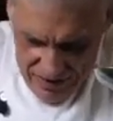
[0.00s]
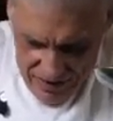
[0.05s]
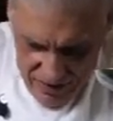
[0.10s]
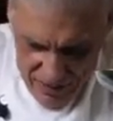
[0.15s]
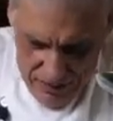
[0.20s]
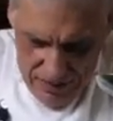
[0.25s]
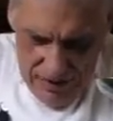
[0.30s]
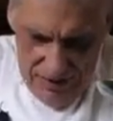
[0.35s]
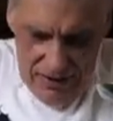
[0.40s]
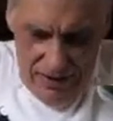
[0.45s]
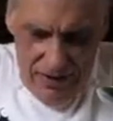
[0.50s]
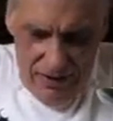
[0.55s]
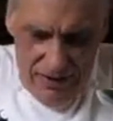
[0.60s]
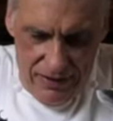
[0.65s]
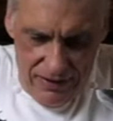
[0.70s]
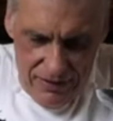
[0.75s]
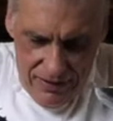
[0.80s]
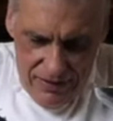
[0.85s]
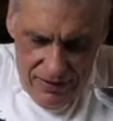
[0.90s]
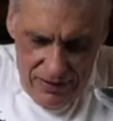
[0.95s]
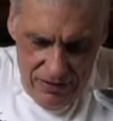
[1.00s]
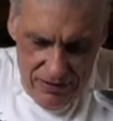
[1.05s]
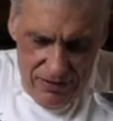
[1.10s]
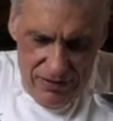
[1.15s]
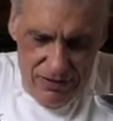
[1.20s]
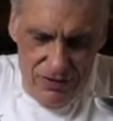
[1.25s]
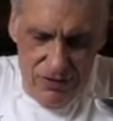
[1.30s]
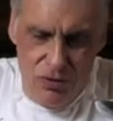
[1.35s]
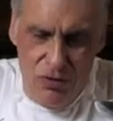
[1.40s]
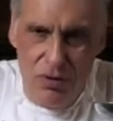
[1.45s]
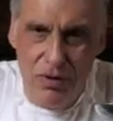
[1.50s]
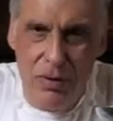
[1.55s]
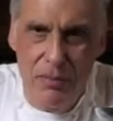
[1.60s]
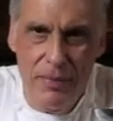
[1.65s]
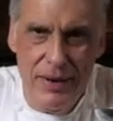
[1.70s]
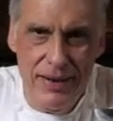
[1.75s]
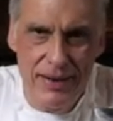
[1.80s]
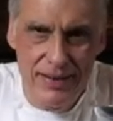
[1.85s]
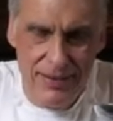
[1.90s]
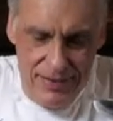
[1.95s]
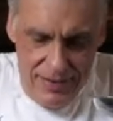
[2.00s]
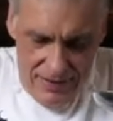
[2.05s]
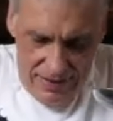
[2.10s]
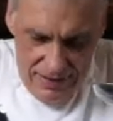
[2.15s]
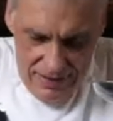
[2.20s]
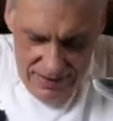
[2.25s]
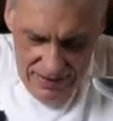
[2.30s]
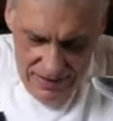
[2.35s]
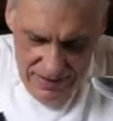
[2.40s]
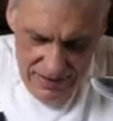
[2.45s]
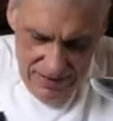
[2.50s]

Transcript: Oh my God, this looks so amazing.